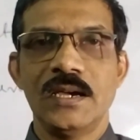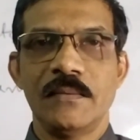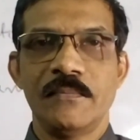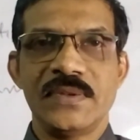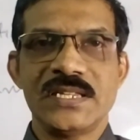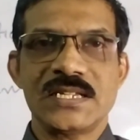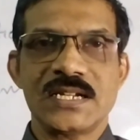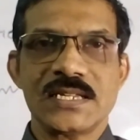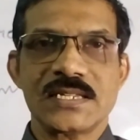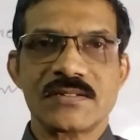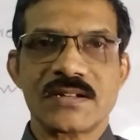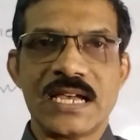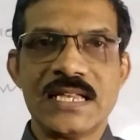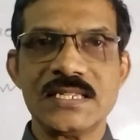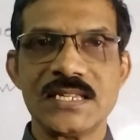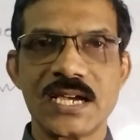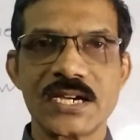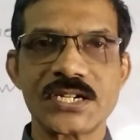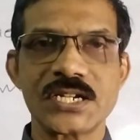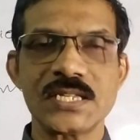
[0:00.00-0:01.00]
business
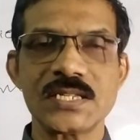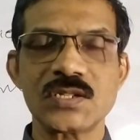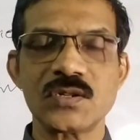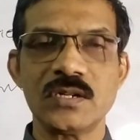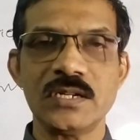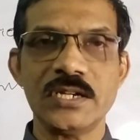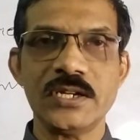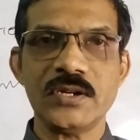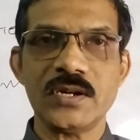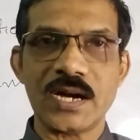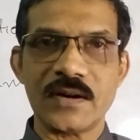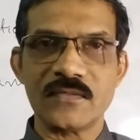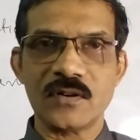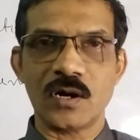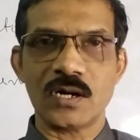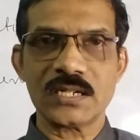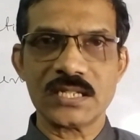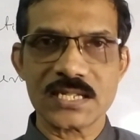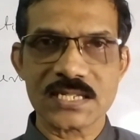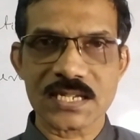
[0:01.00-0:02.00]
transactions only you have
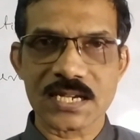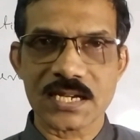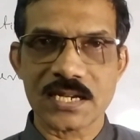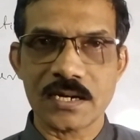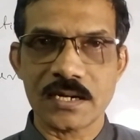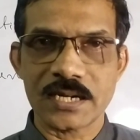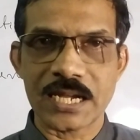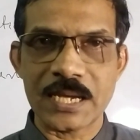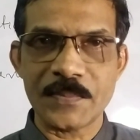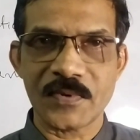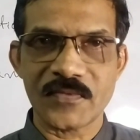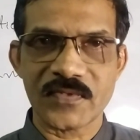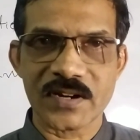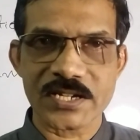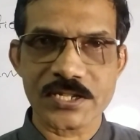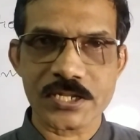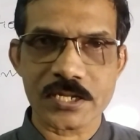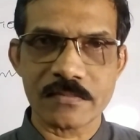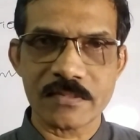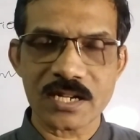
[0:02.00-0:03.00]
got this type of
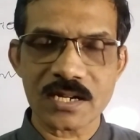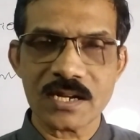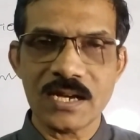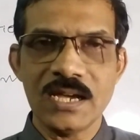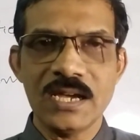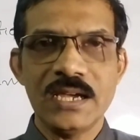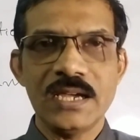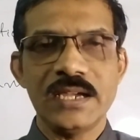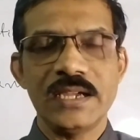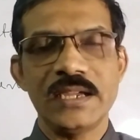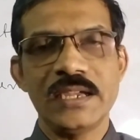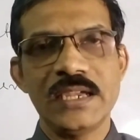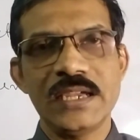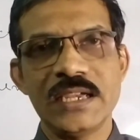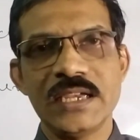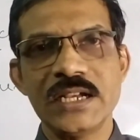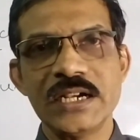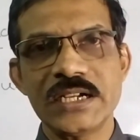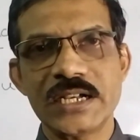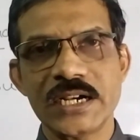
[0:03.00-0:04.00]
customer. He
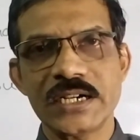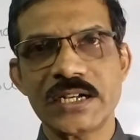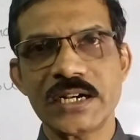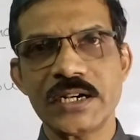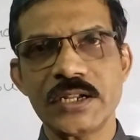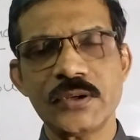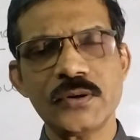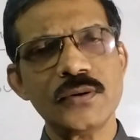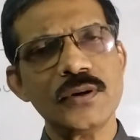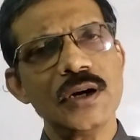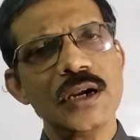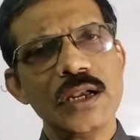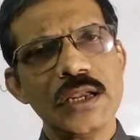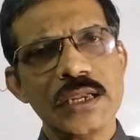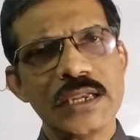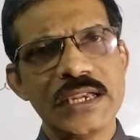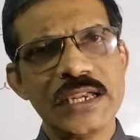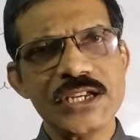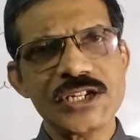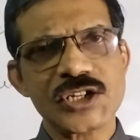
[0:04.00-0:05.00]
irritated you,
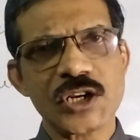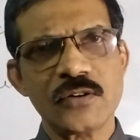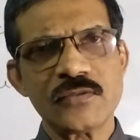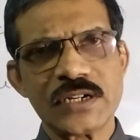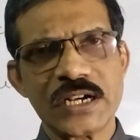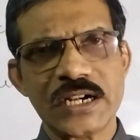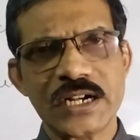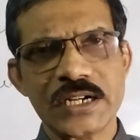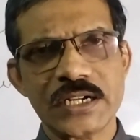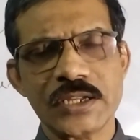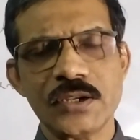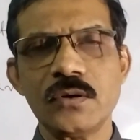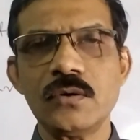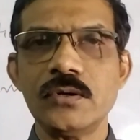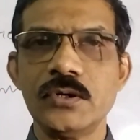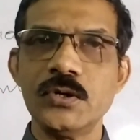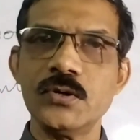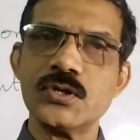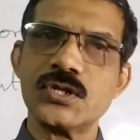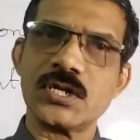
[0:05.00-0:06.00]
he shouted at you,
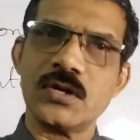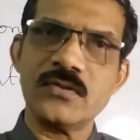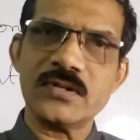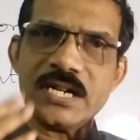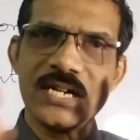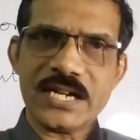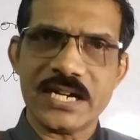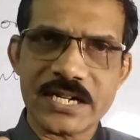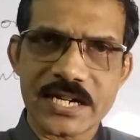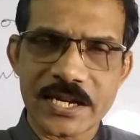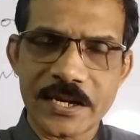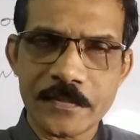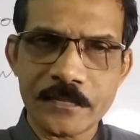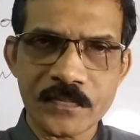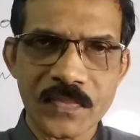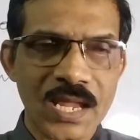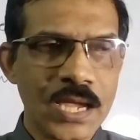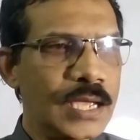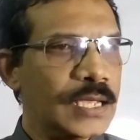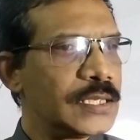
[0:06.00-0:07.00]
you shouted at him.
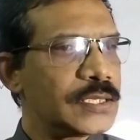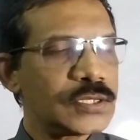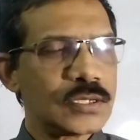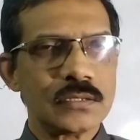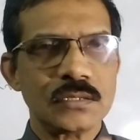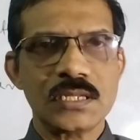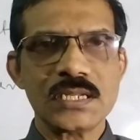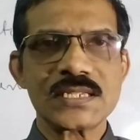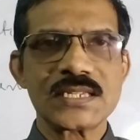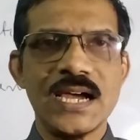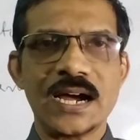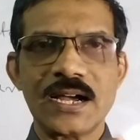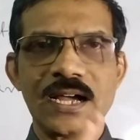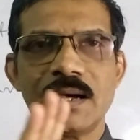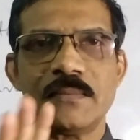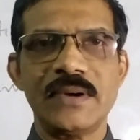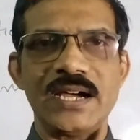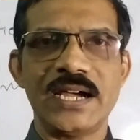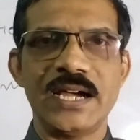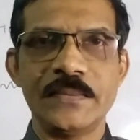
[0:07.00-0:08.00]
So this
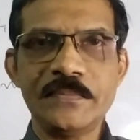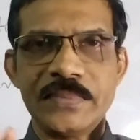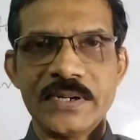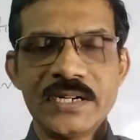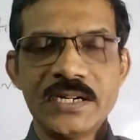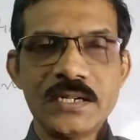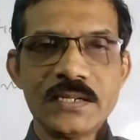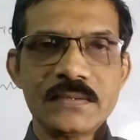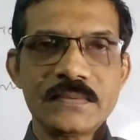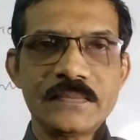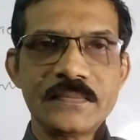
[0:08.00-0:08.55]
hangama happened.